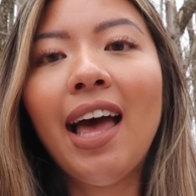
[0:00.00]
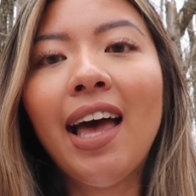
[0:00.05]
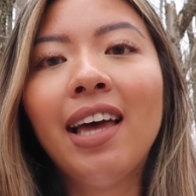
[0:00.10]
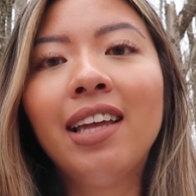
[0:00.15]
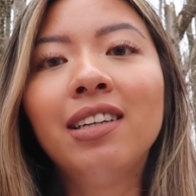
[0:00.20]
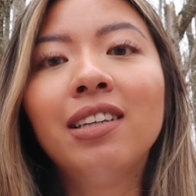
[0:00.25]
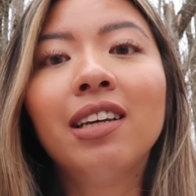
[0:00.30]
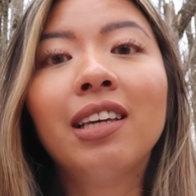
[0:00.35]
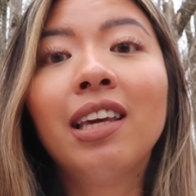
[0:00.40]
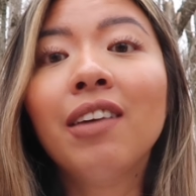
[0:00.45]

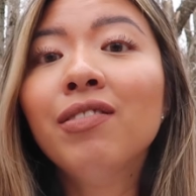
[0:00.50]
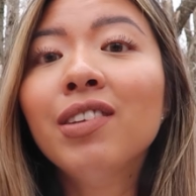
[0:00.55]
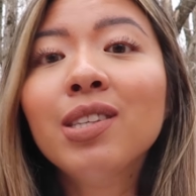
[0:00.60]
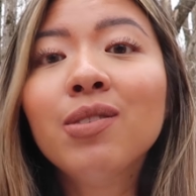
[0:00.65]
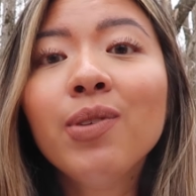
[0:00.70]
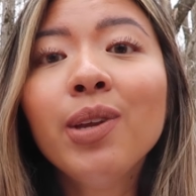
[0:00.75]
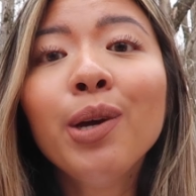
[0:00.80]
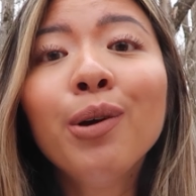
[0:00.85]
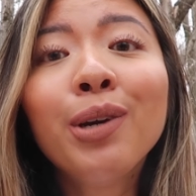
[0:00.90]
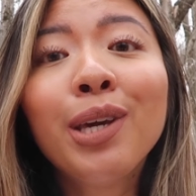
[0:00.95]
and give
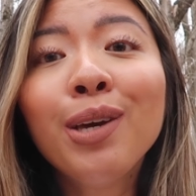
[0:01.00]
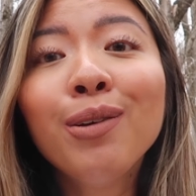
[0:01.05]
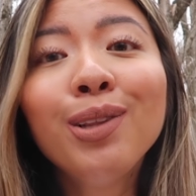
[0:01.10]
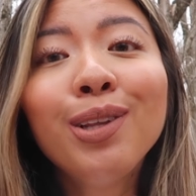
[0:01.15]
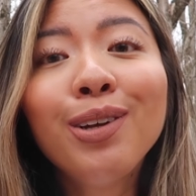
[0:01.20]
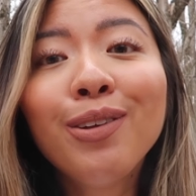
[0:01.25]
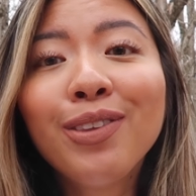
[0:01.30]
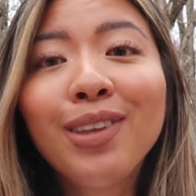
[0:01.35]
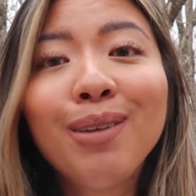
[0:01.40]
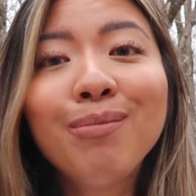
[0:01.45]
this video a cute
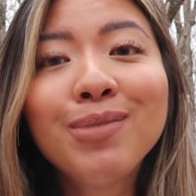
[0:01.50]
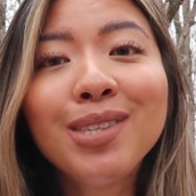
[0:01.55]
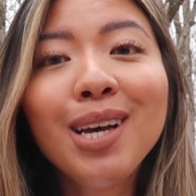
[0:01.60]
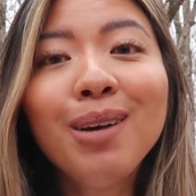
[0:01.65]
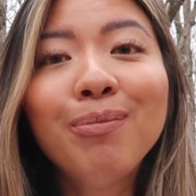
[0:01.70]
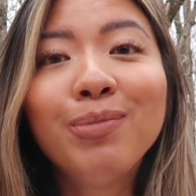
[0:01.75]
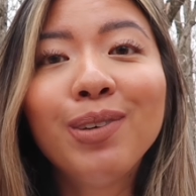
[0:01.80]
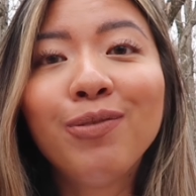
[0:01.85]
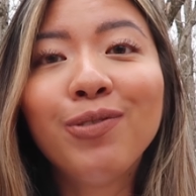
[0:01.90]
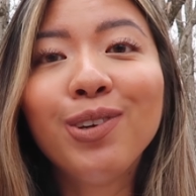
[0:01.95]
little thumbs
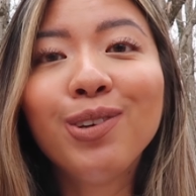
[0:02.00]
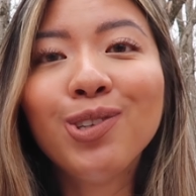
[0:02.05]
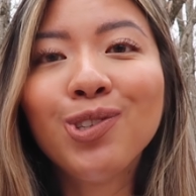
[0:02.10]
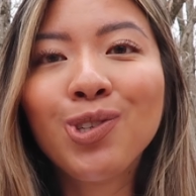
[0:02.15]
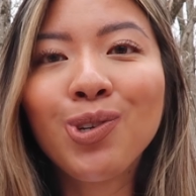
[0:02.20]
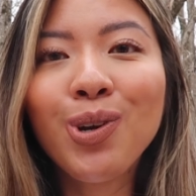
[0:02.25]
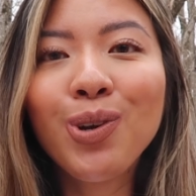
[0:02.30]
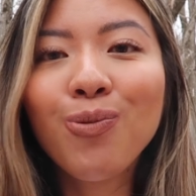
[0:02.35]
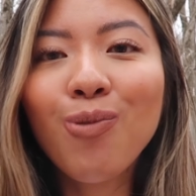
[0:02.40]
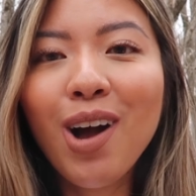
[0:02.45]
up if you
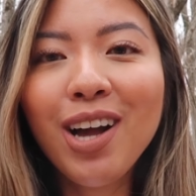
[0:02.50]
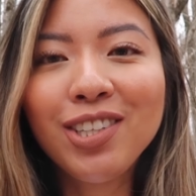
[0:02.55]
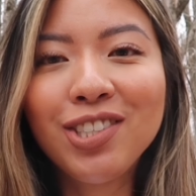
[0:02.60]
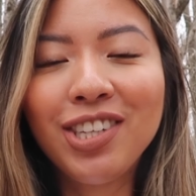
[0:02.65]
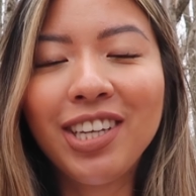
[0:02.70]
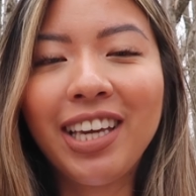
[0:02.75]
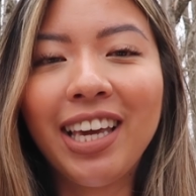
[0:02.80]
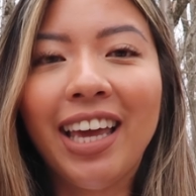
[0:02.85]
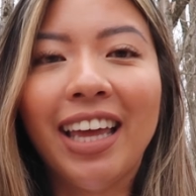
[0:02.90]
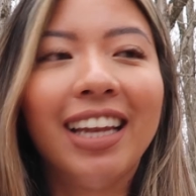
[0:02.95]
enjoyed
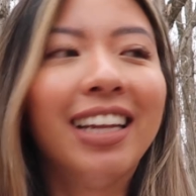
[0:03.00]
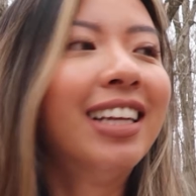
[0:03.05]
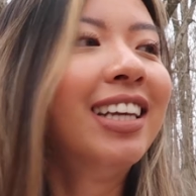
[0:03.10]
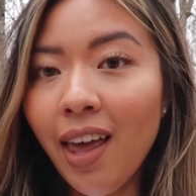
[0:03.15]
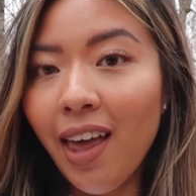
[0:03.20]
watching it.